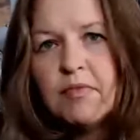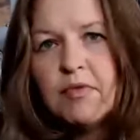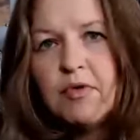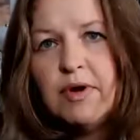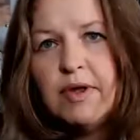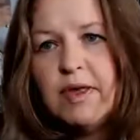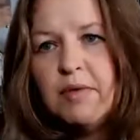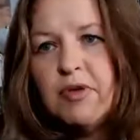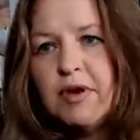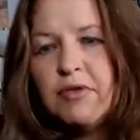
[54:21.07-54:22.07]
totally
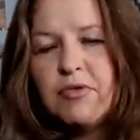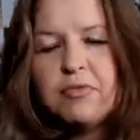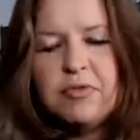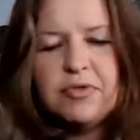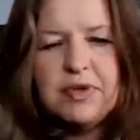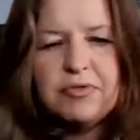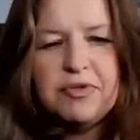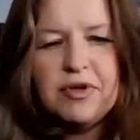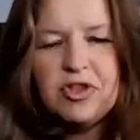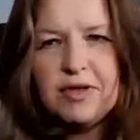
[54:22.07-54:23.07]
keeps it nice and smooth, gives
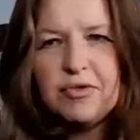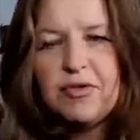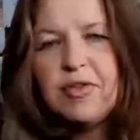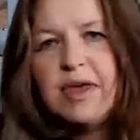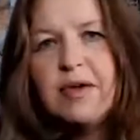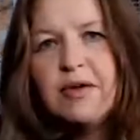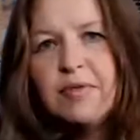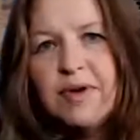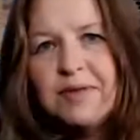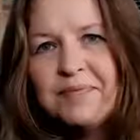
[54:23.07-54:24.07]
you a chance to think,
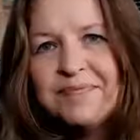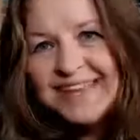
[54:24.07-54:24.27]
right?